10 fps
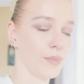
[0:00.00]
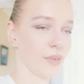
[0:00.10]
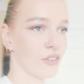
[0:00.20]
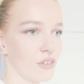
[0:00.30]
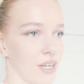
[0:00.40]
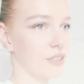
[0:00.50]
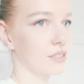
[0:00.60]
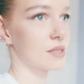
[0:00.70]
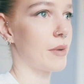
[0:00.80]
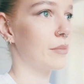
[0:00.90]
before I
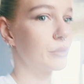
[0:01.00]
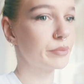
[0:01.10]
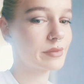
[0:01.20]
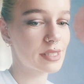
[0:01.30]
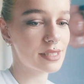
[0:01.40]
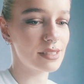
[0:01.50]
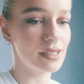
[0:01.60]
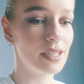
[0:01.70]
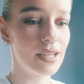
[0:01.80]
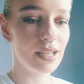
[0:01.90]
go to my mum's,
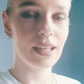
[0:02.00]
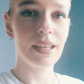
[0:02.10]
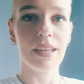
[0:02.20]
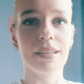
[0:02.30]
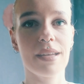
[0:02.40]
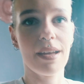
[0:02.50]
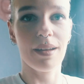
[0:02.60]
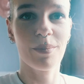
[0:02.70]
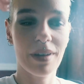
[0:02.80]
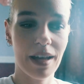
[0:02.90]
um,